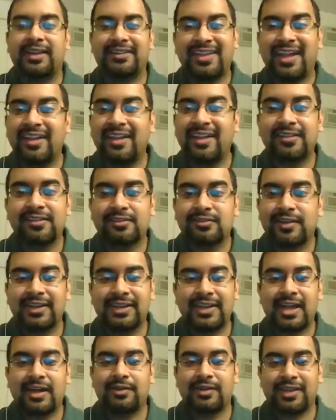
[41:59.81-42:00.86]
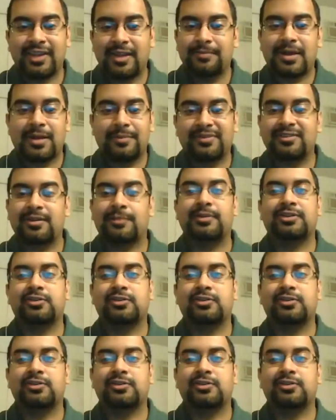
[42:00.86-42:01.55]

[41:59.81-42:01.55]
Texas right now in KenPom is number